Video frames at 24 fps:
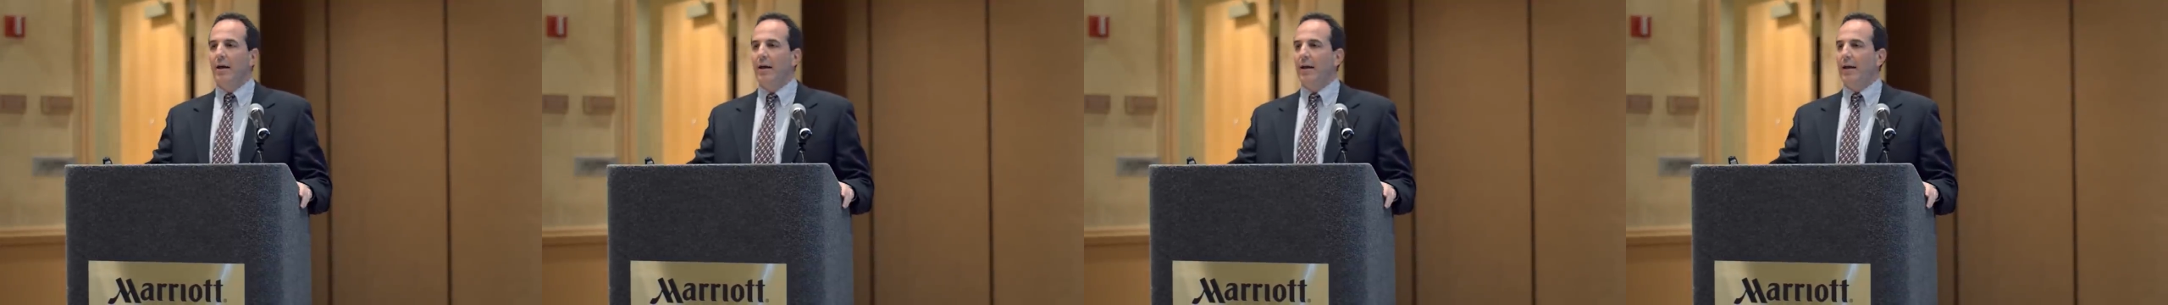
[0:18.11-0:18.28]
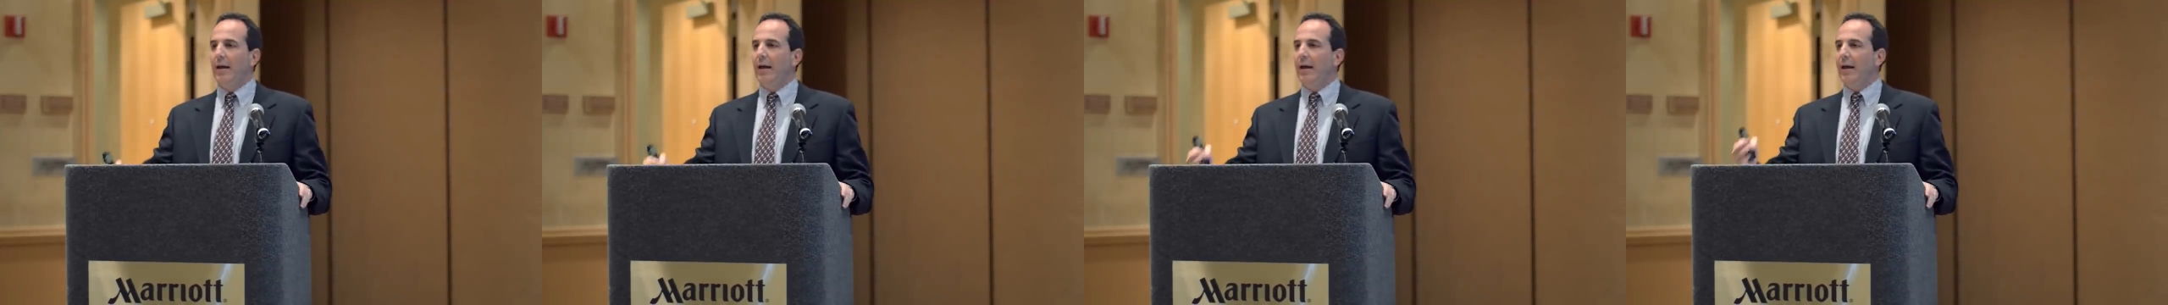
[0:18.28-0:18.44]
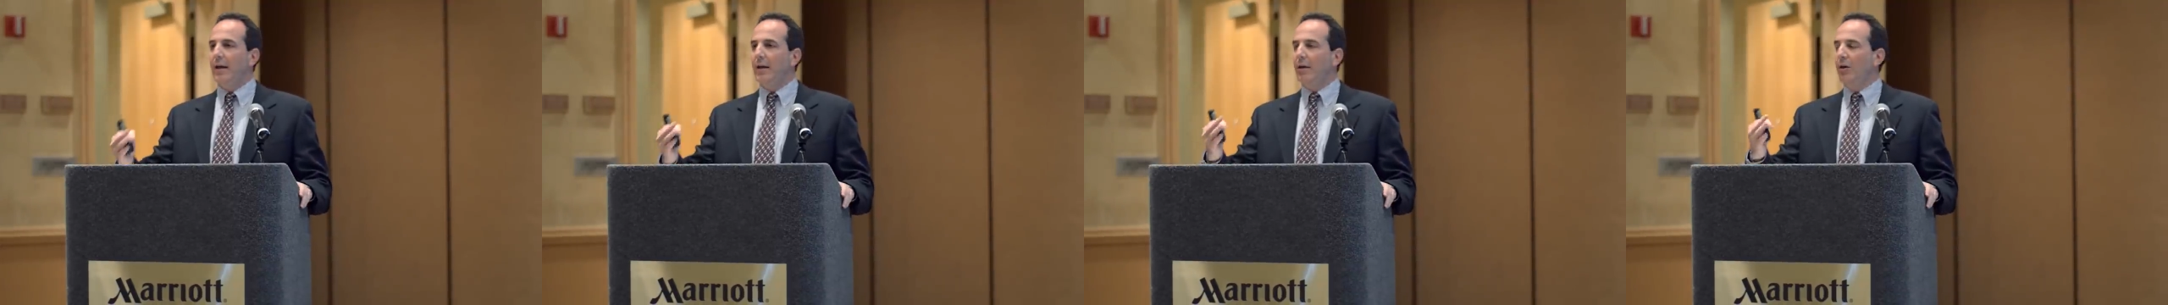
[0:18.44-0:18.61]

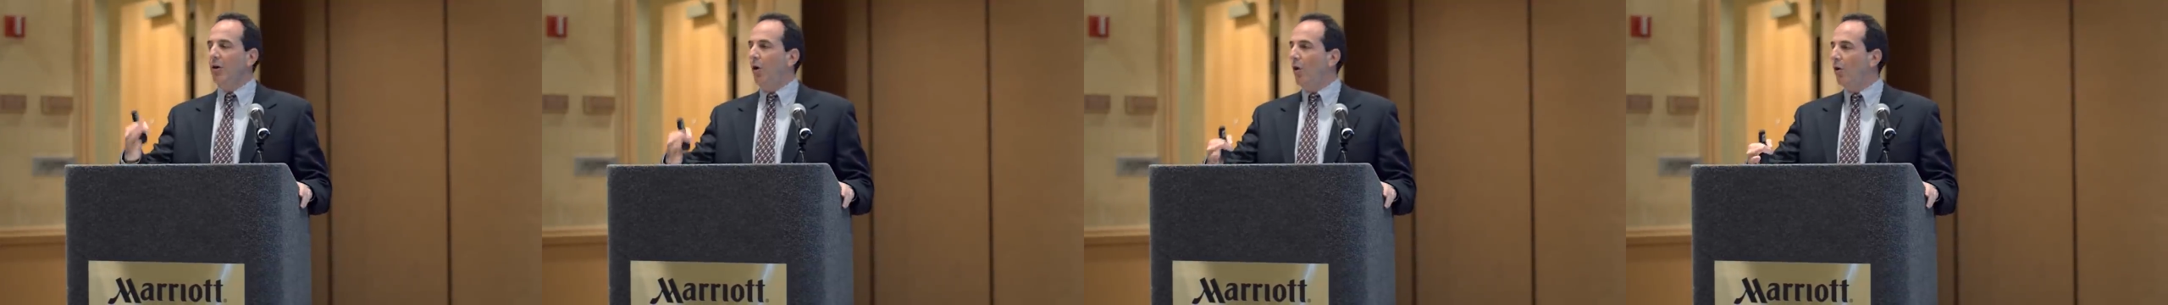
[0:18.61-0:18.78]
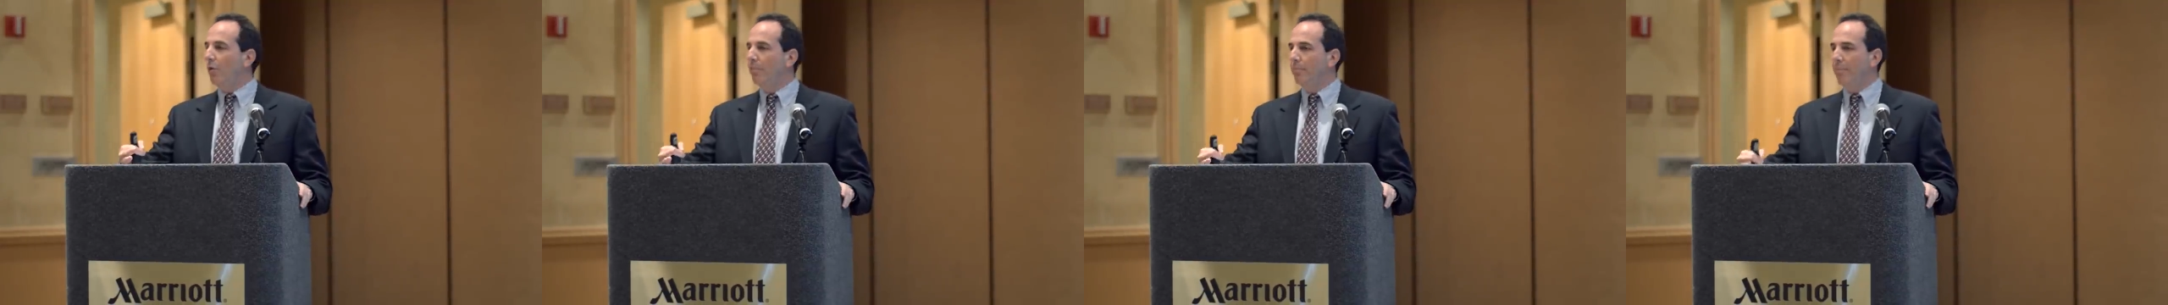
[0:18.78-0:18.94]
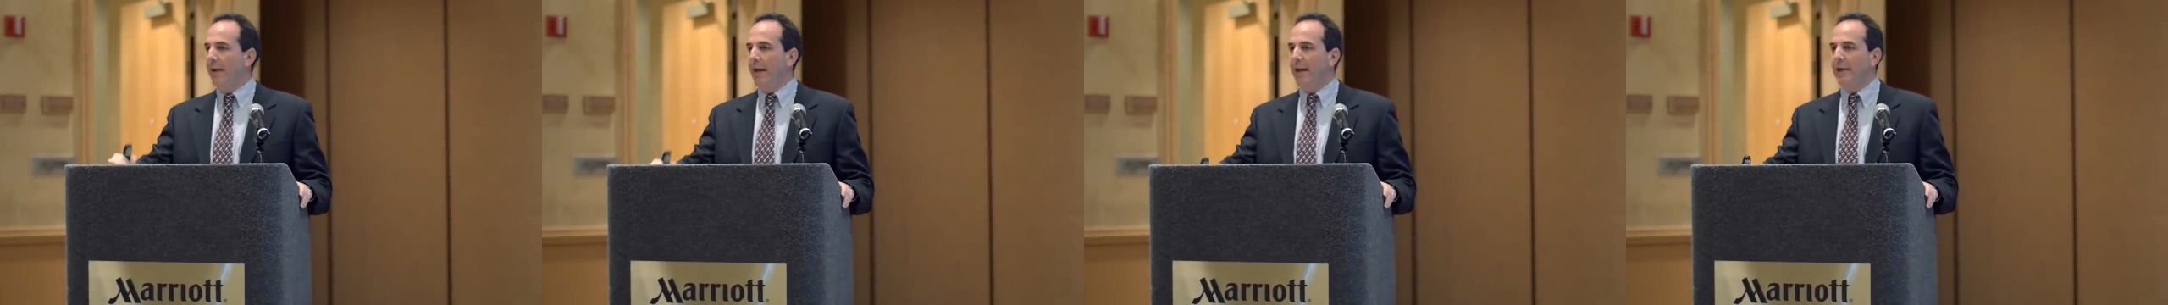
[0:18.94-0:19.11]
a
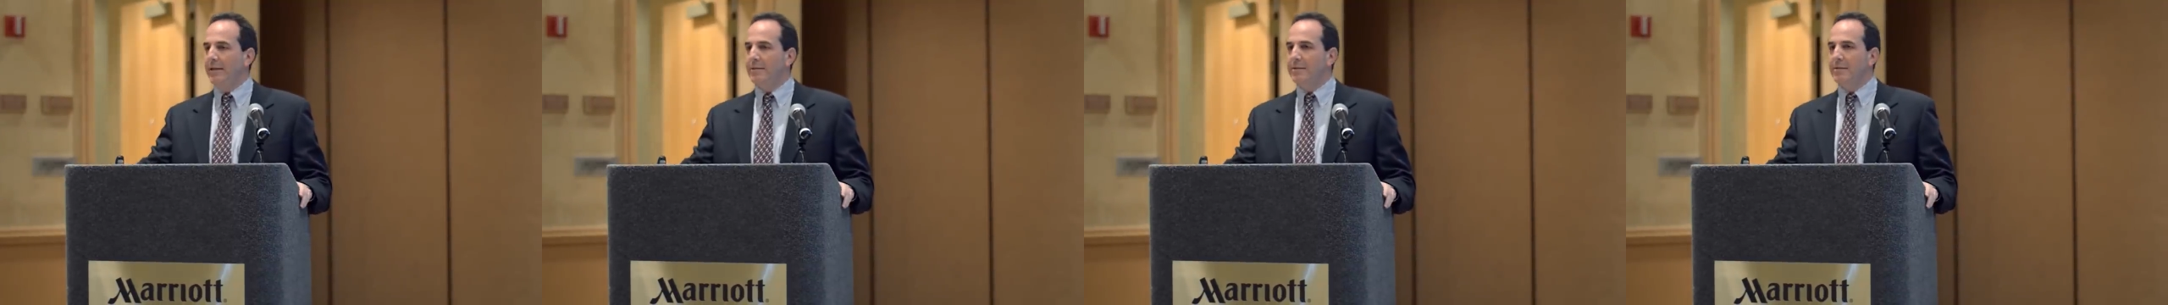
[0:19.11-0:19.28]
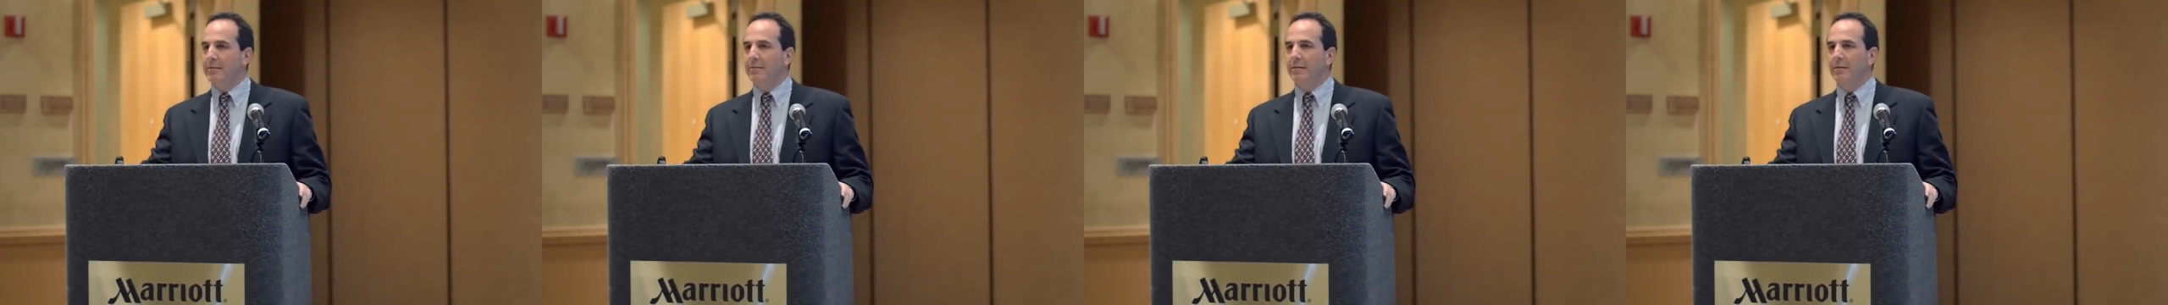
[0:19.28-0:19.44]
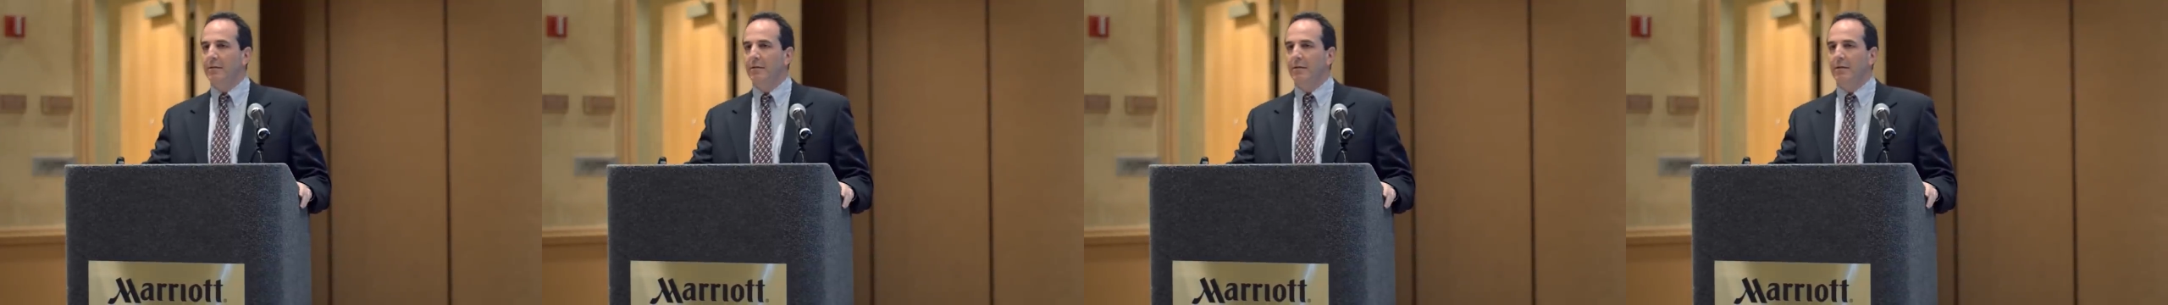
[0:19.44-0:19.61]

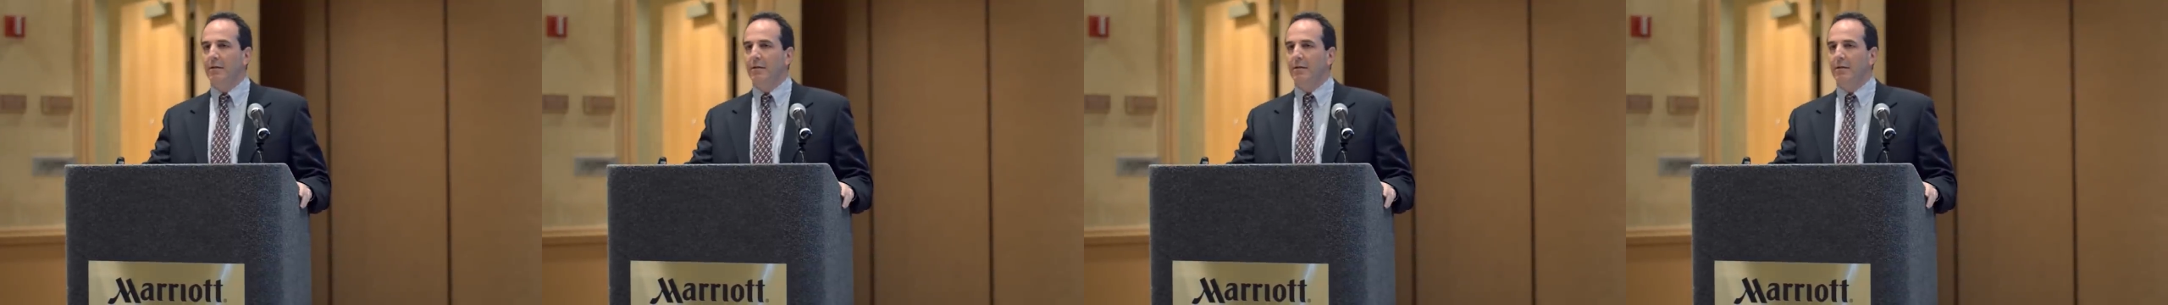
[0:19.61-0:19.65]
home-based